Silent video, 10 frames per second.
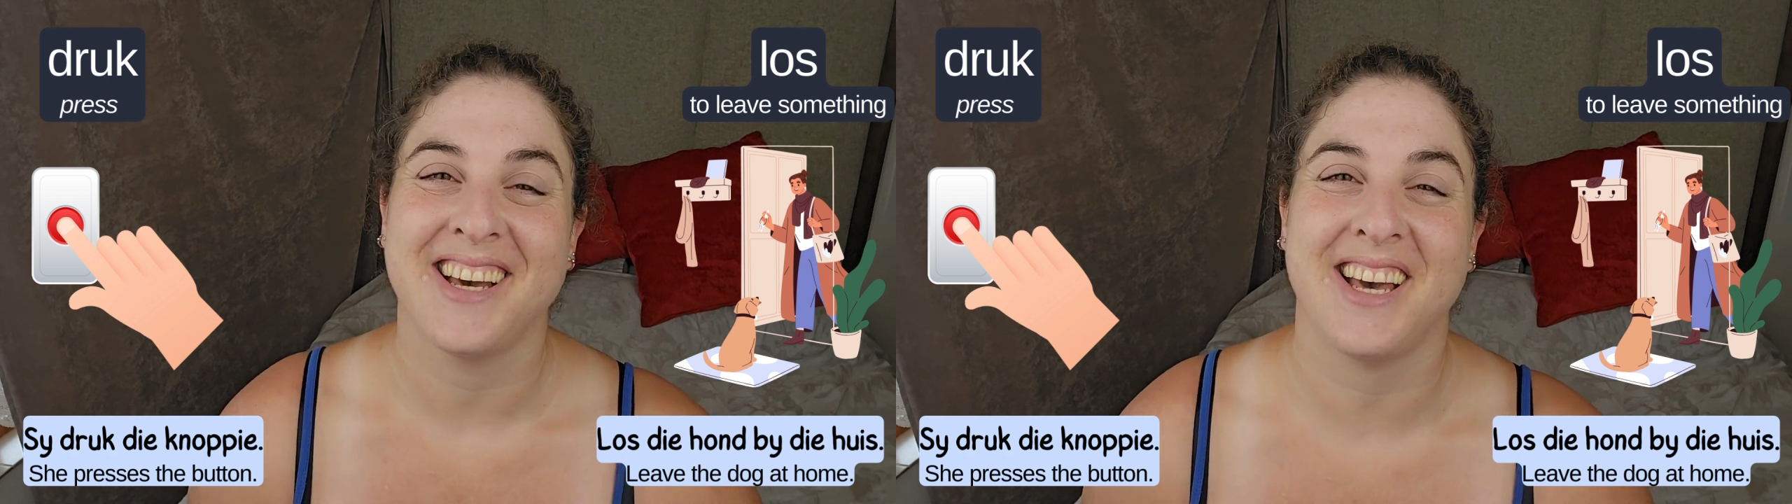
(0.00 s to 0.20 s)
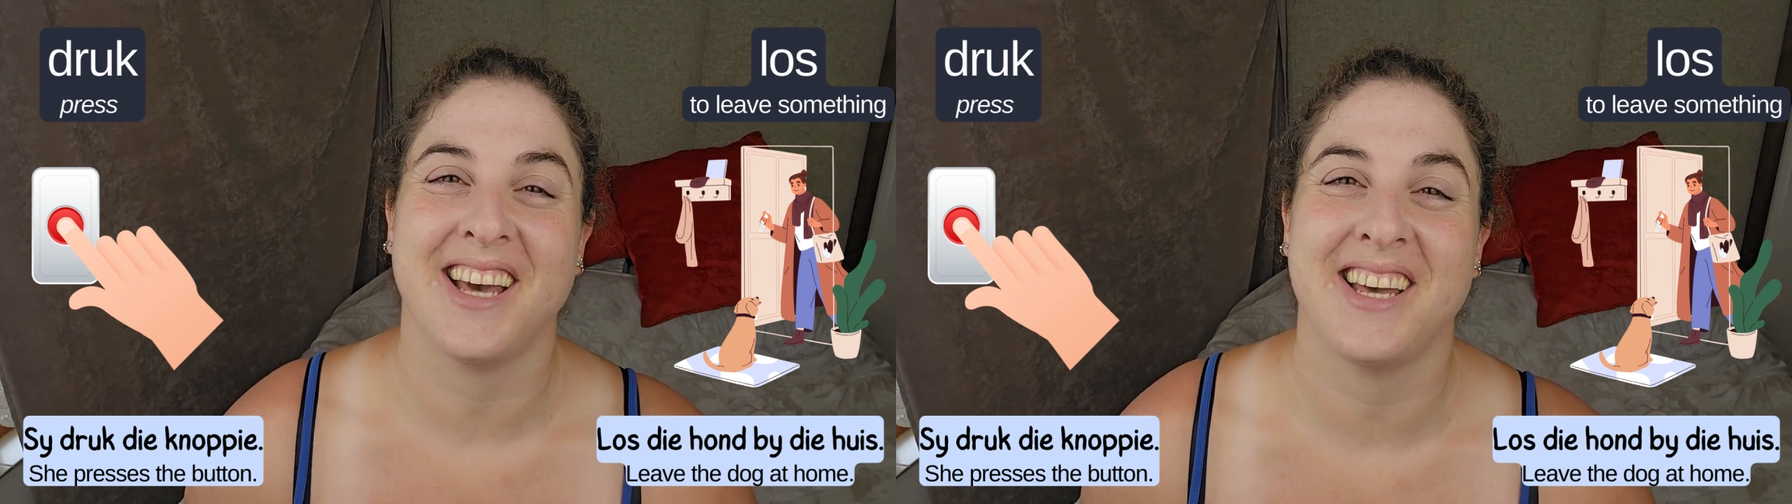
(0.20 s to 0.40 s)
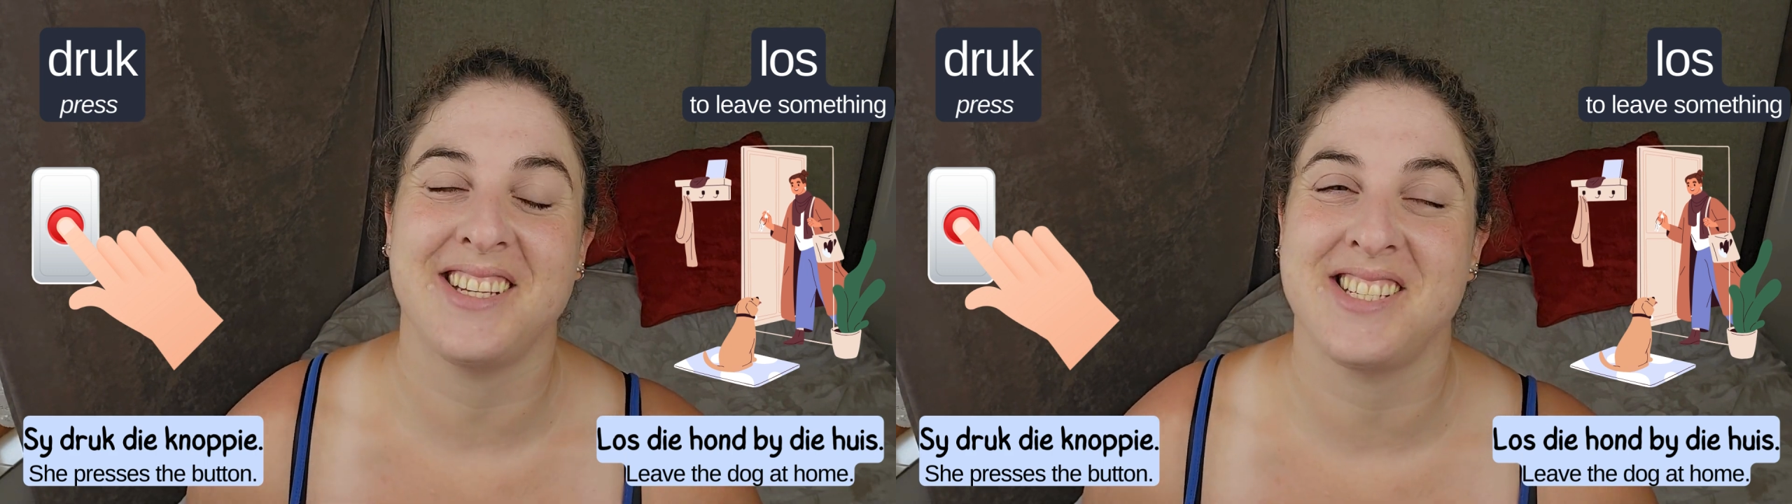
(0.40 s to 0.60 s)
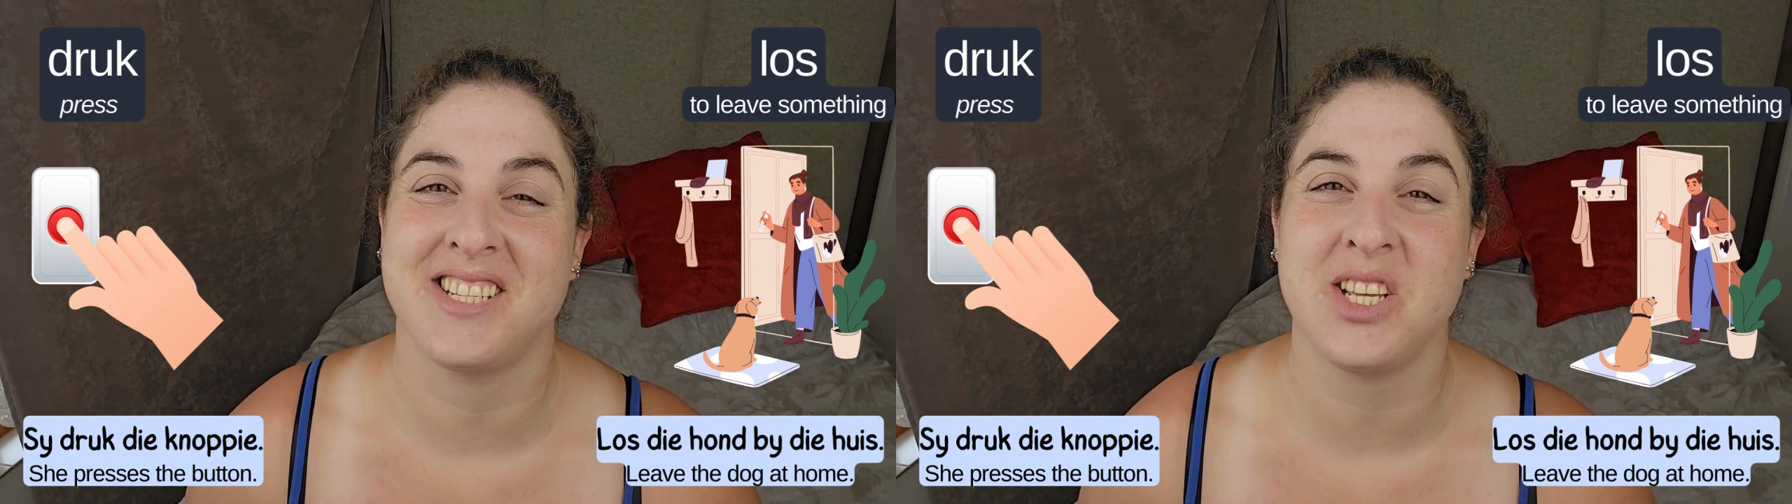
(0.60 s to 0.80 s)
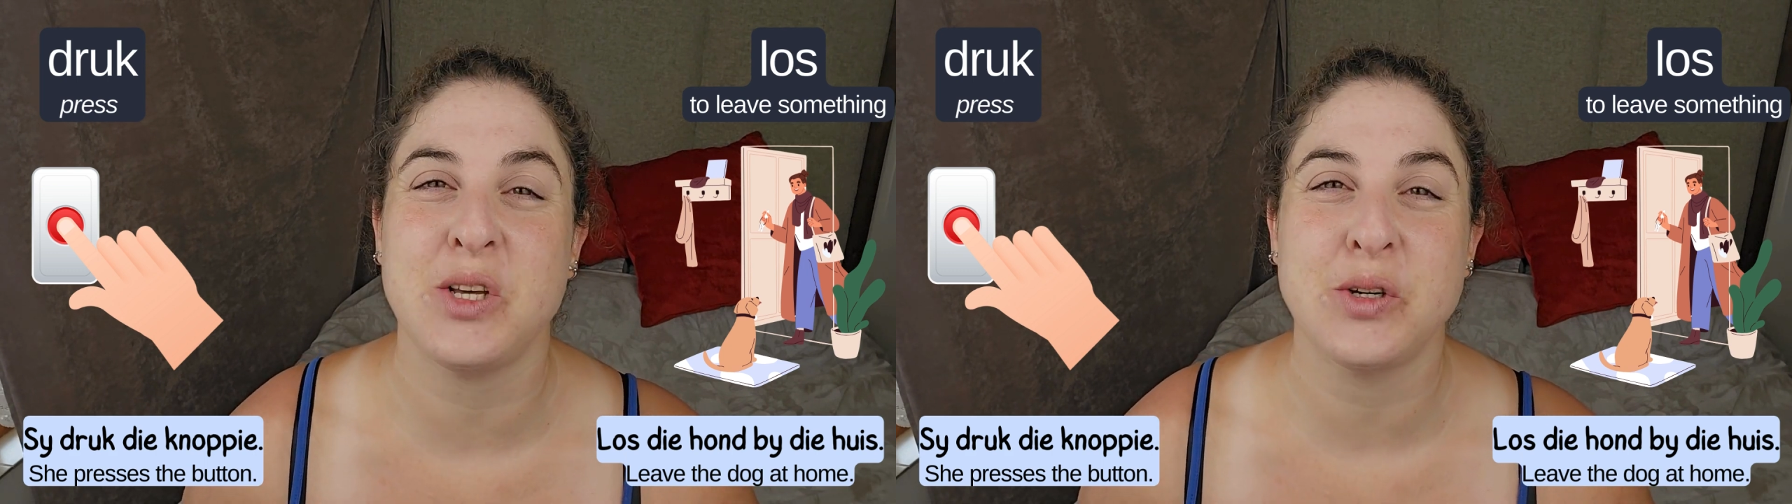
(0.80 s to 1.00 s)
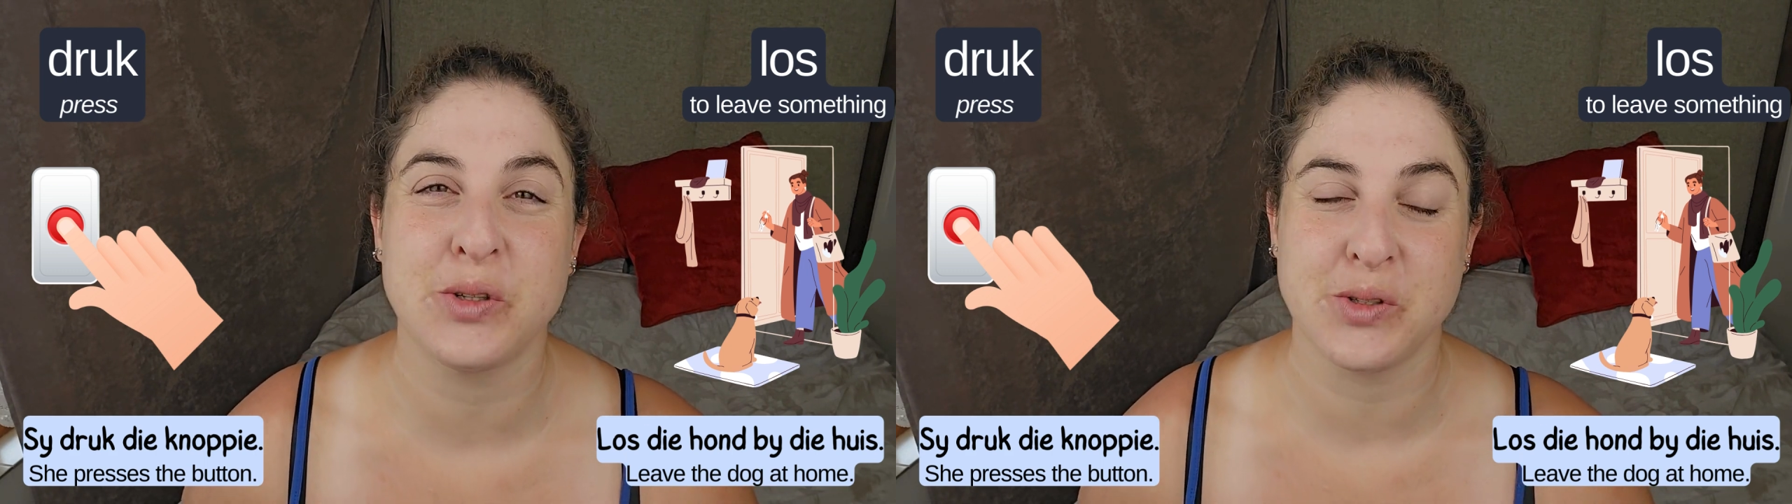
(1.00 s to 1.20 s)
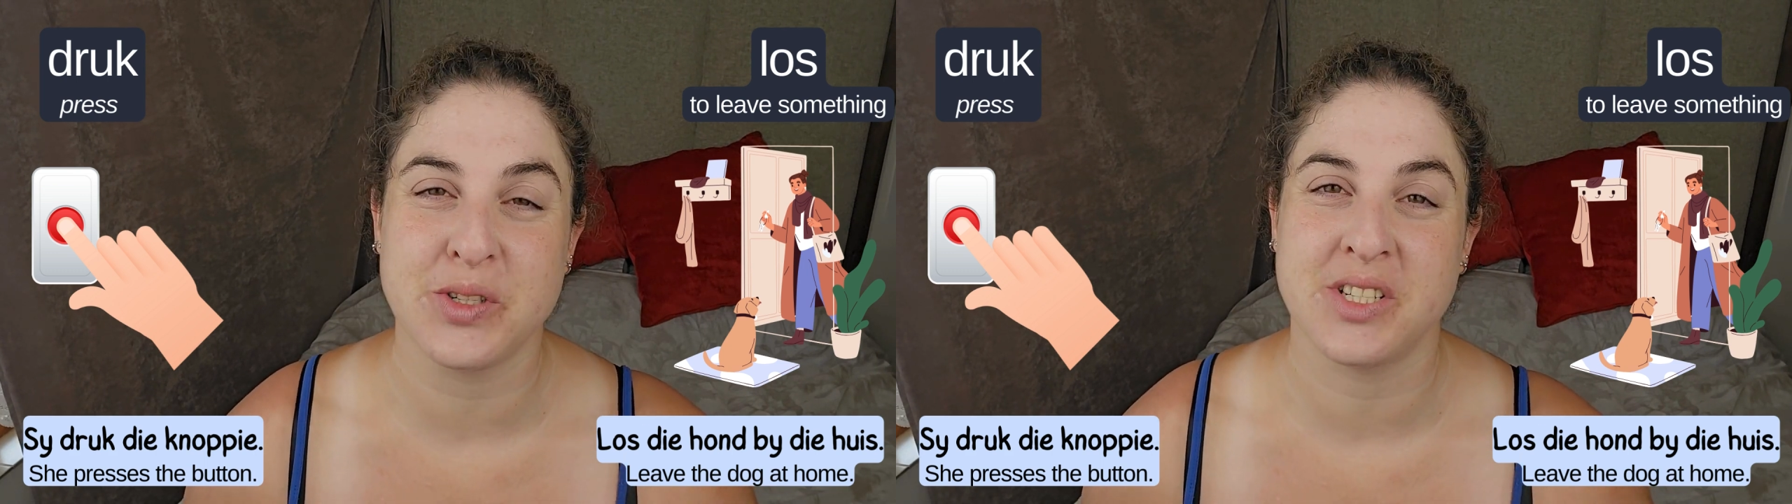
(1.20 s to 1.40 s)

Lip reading: It's used